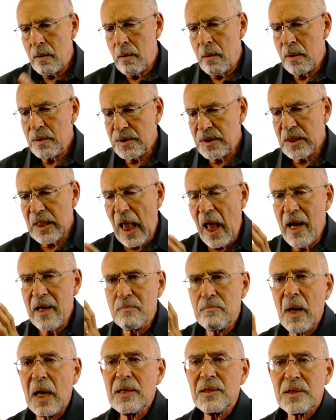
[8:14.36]

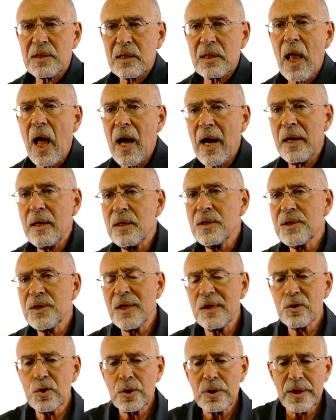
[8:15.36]
slide by slide
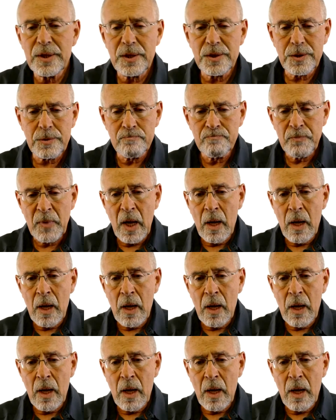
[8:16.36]
essentially, is